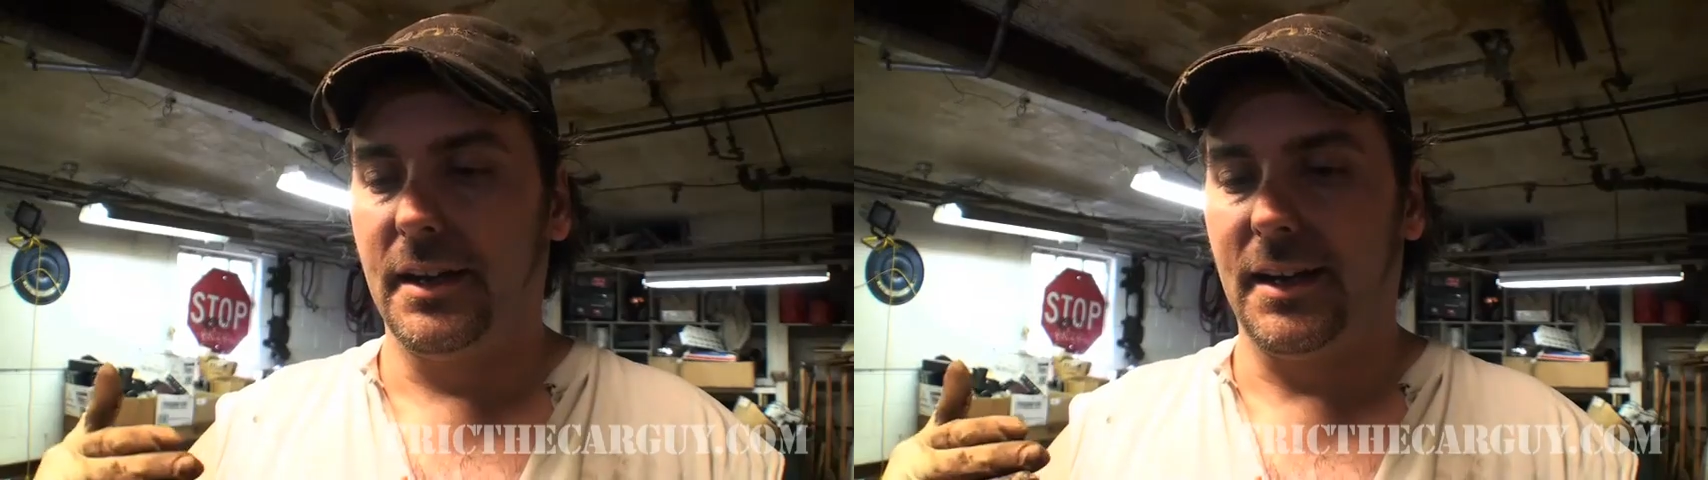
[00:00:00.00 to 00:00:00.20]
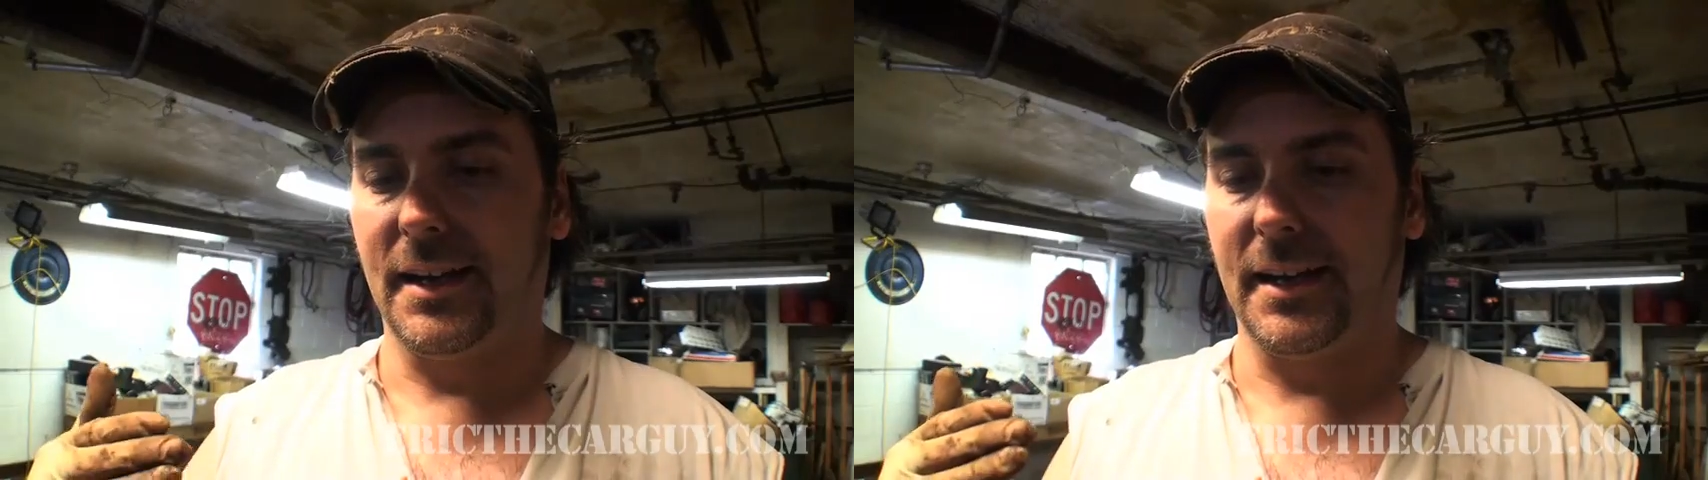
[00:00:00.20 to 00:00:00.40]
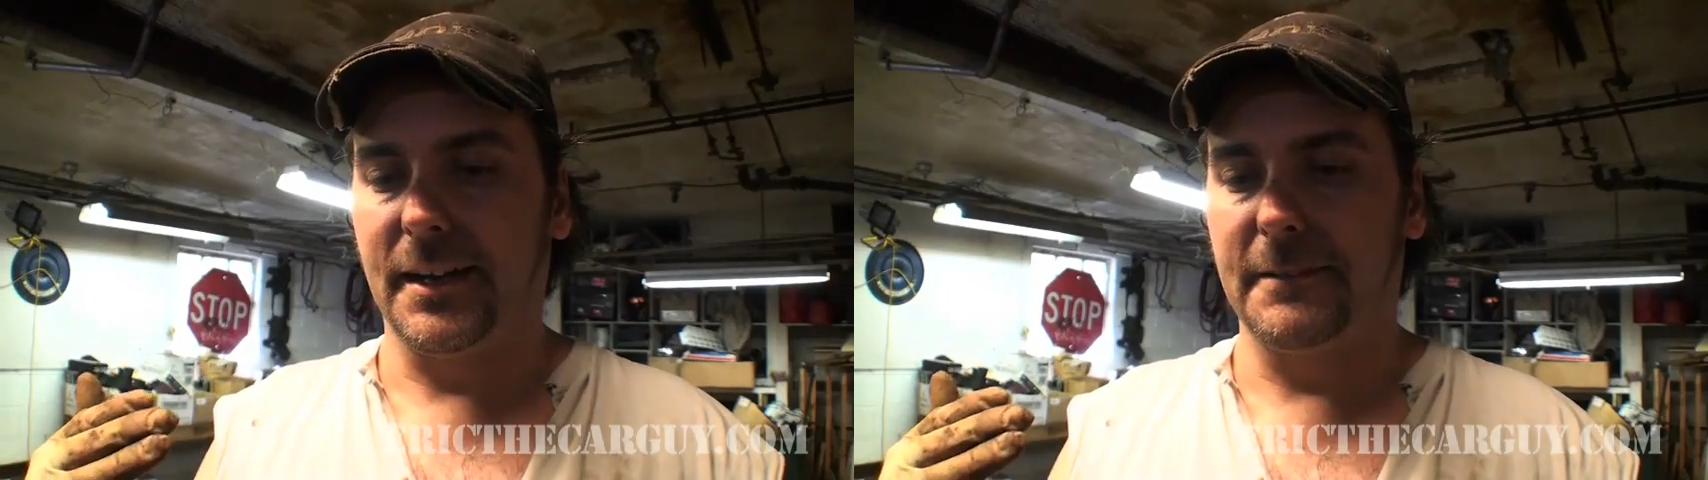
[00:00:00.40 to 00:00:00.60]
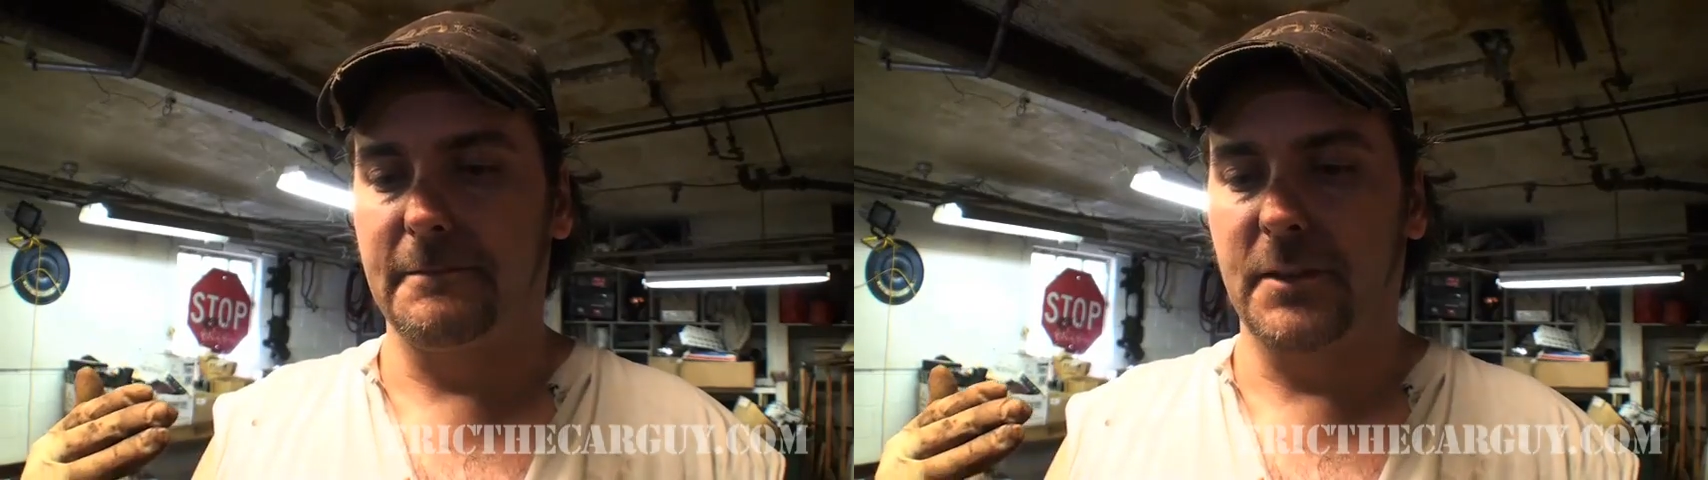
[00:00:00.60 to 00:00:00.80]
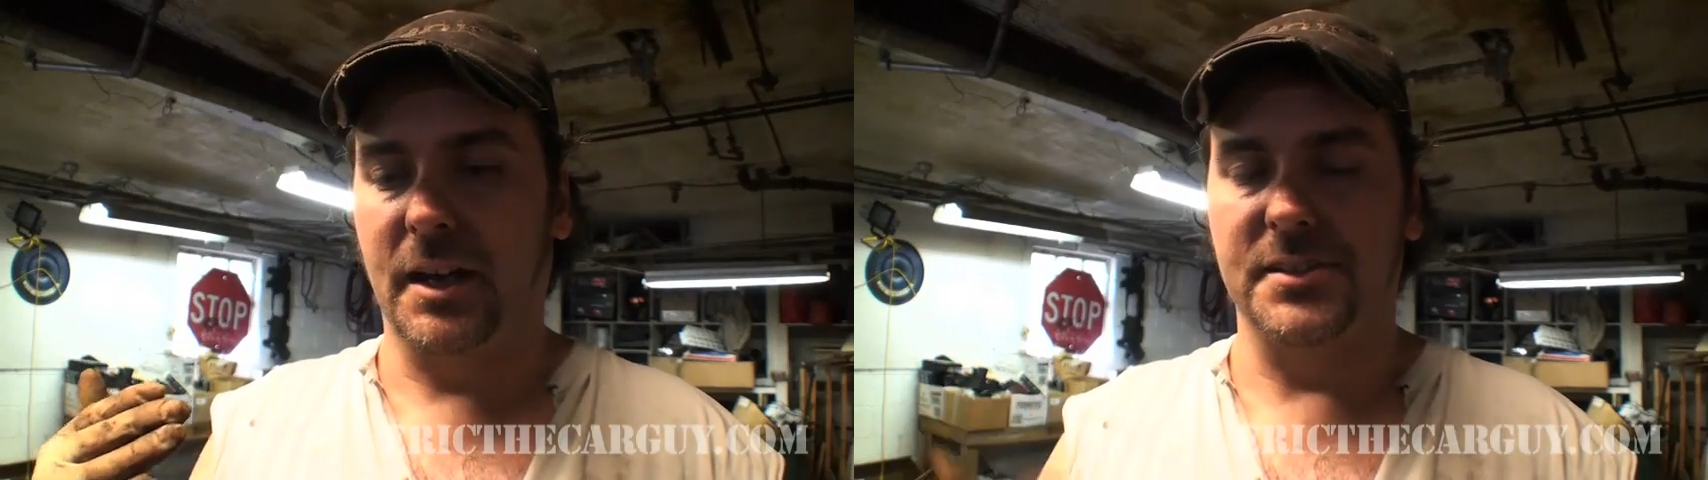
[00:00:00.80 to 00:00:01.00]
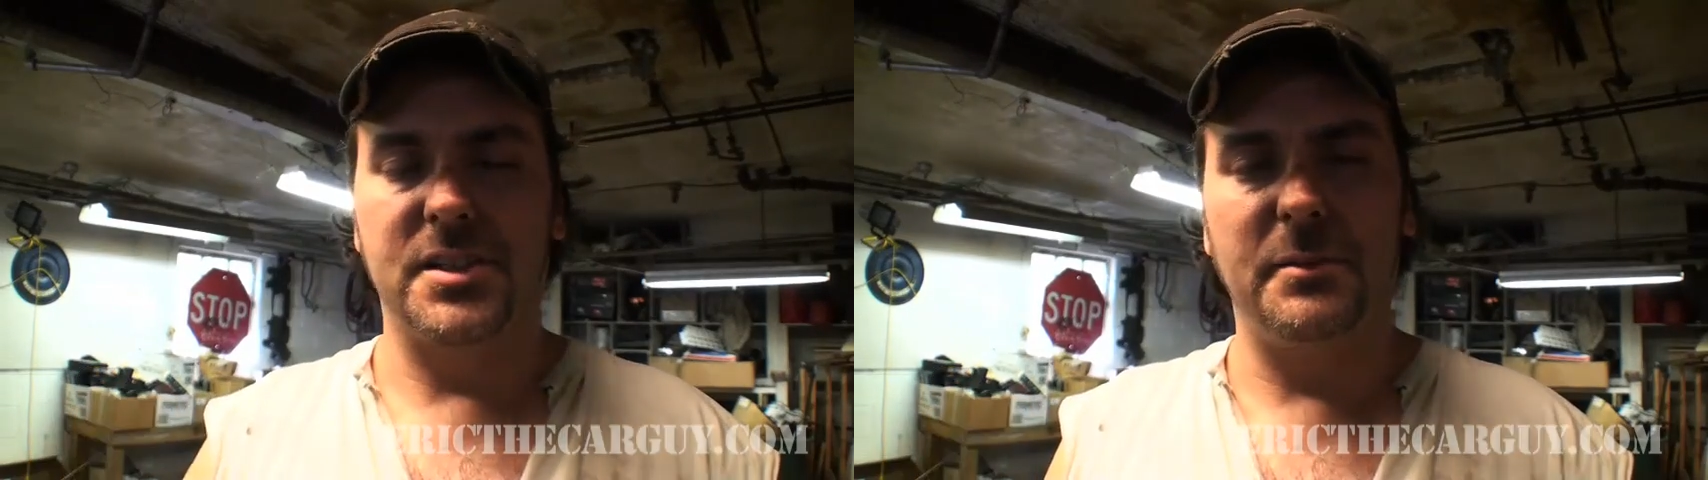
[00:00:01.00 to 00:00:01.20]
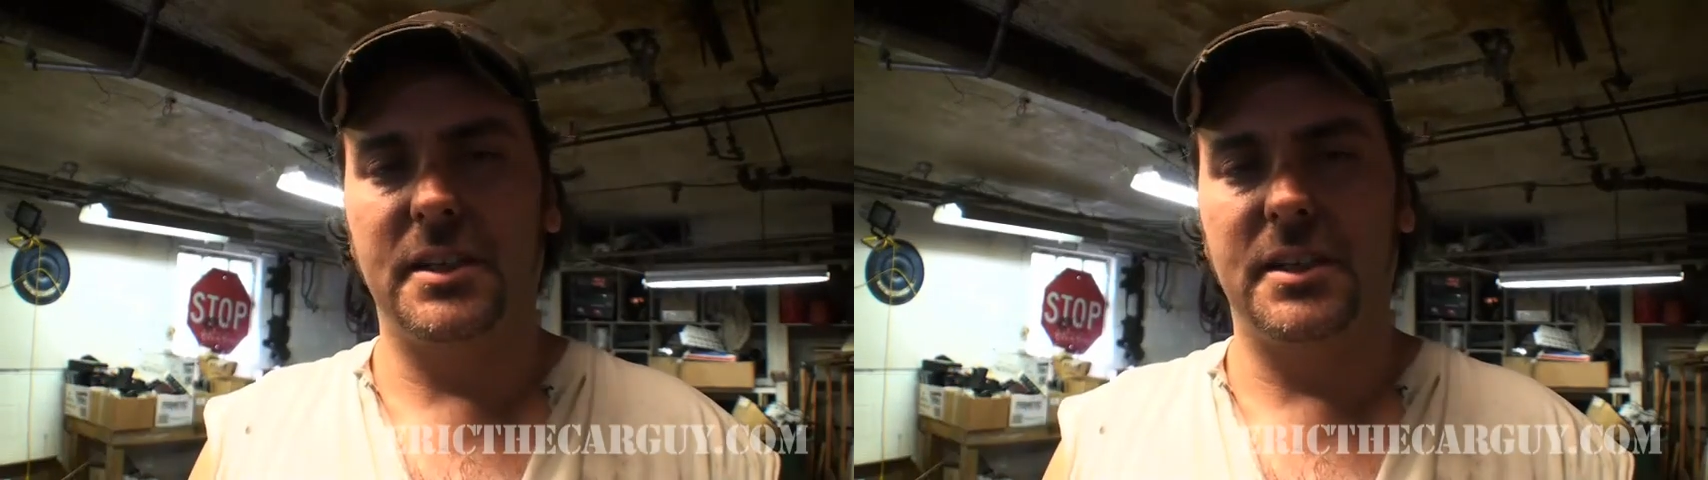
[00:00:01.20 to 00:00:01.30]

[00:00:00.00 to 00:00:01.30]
Uh, on some